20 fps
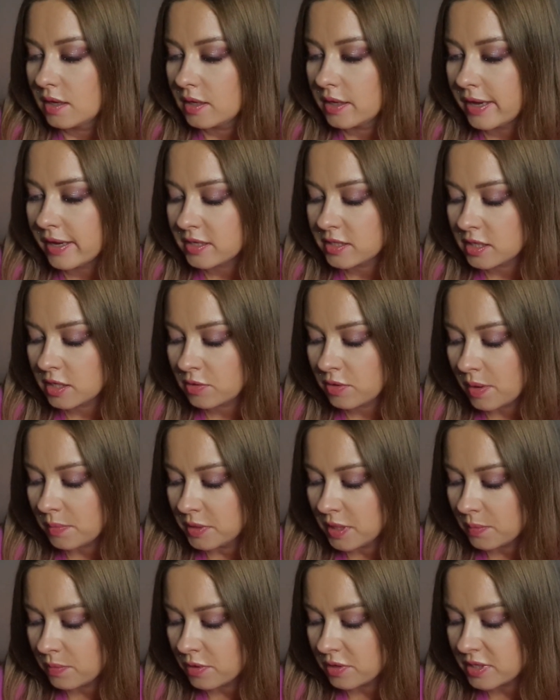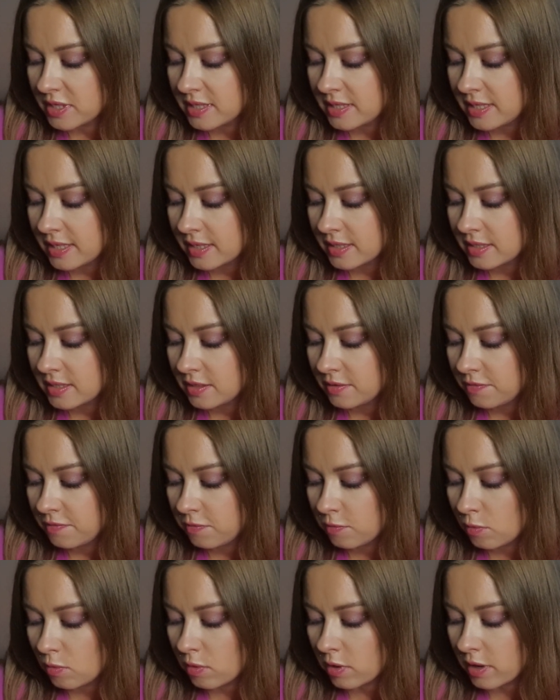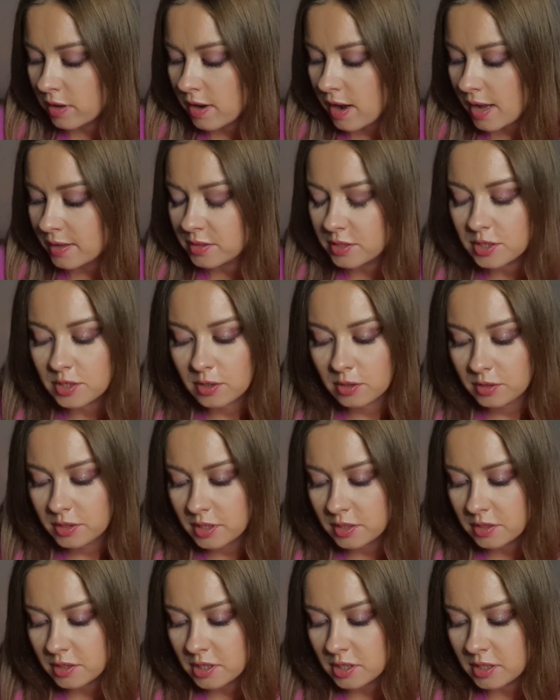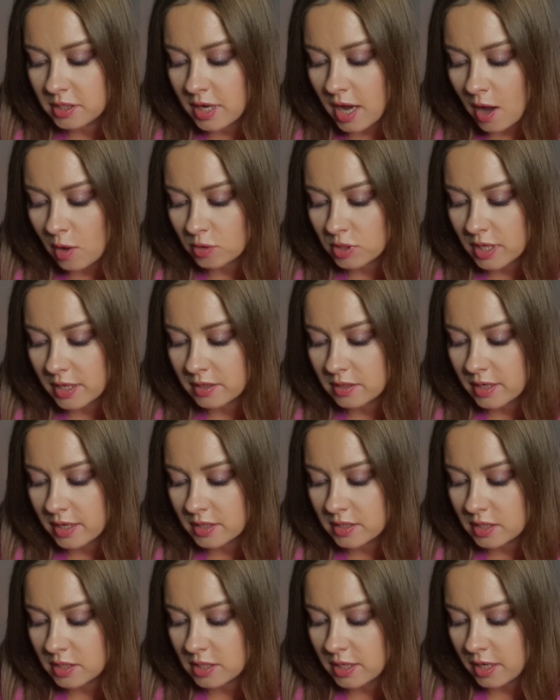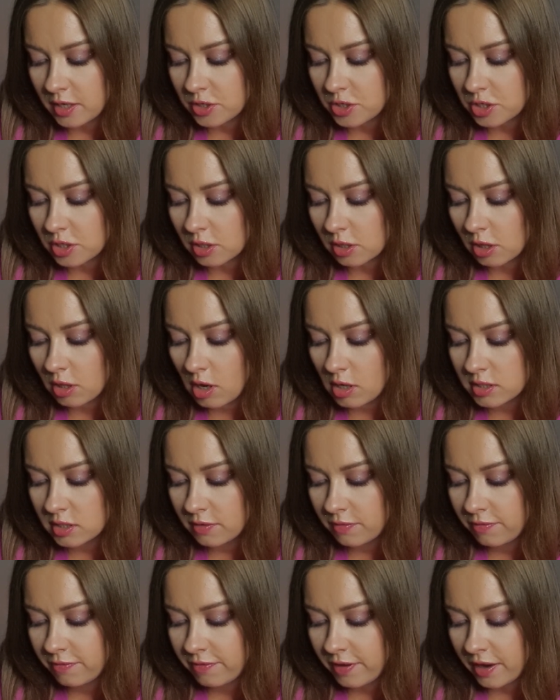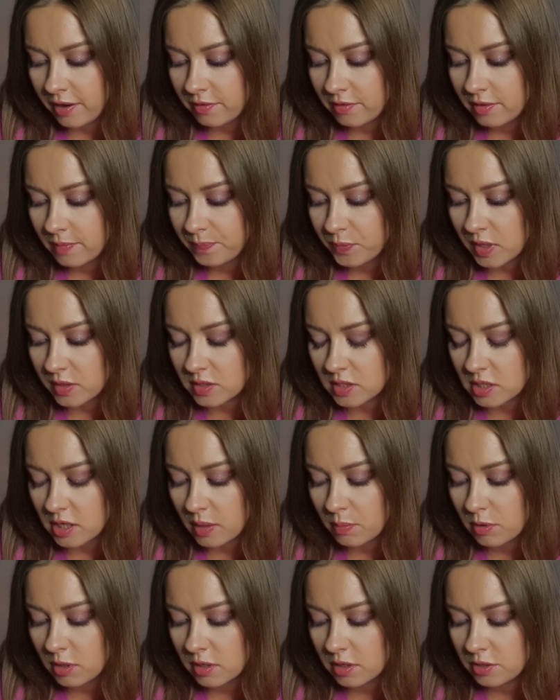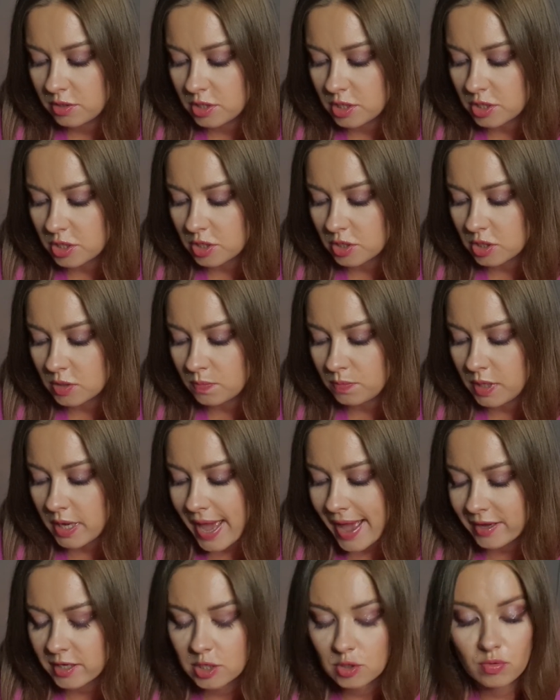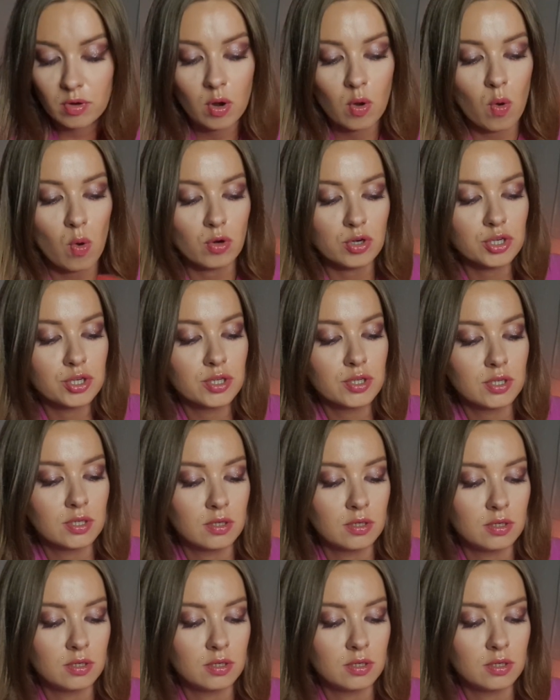Hexagram number 64, uncertainty, doubt, and hesitation, loss of faith, unstable conditions, be extra cautious,